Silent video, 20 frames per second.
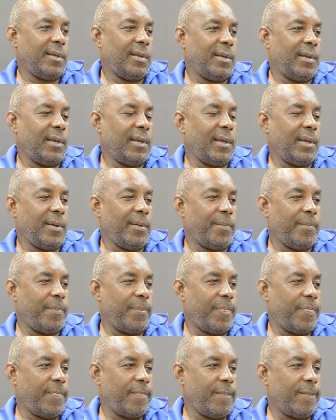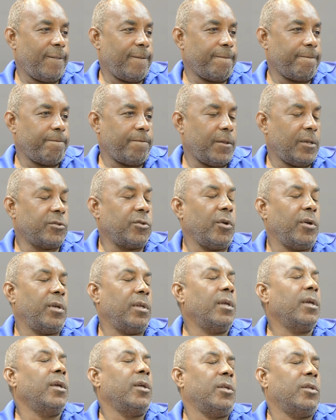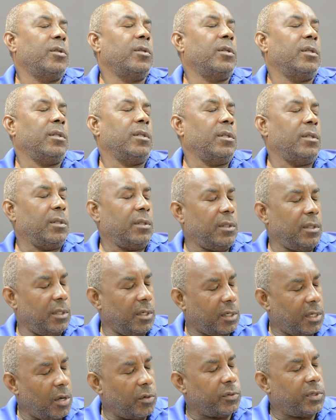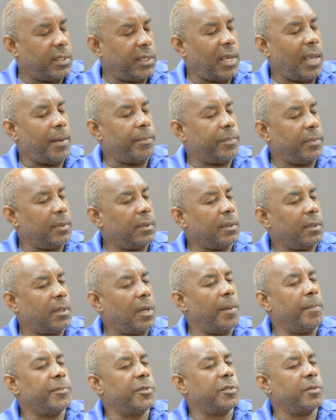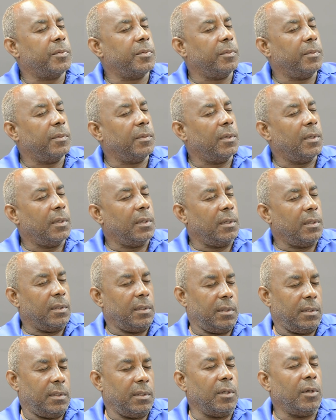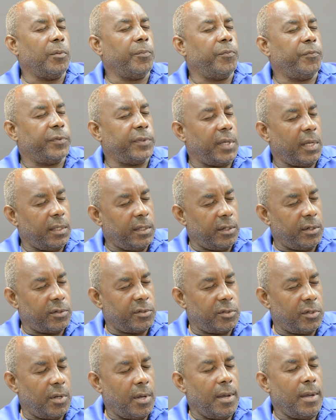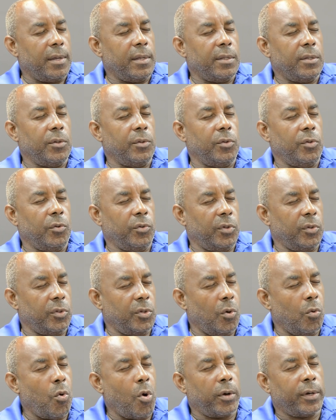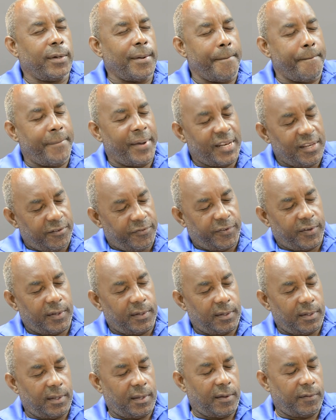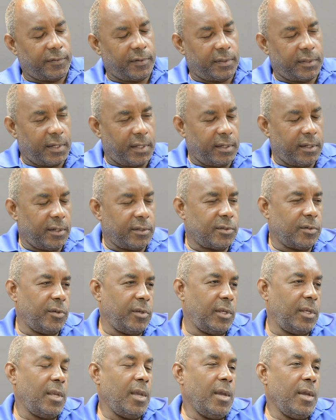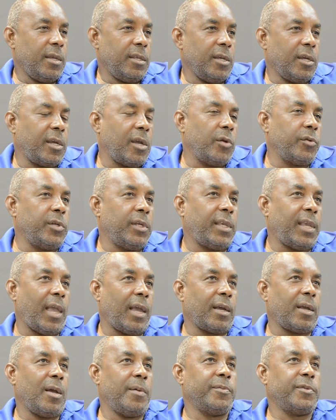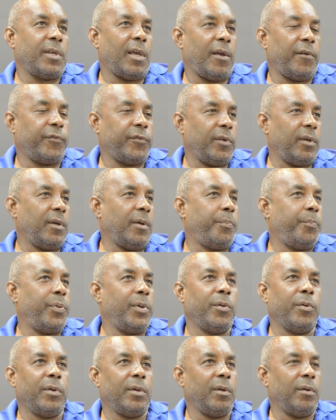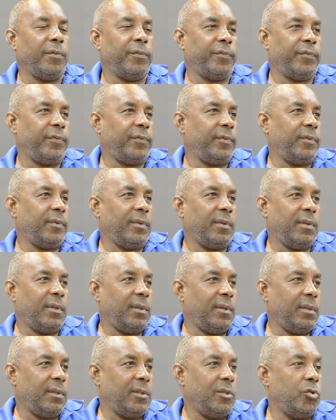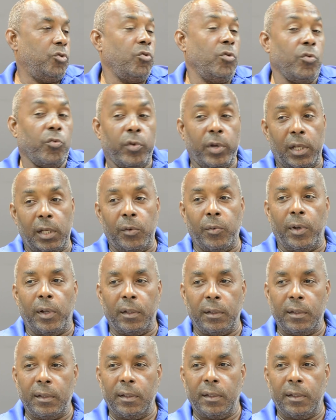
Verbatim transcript: um, sorry, the county cap comes not for 10 years, you, you, you're awarded a benefit after 10 years. So you, your county cap comes after a period of doing really well.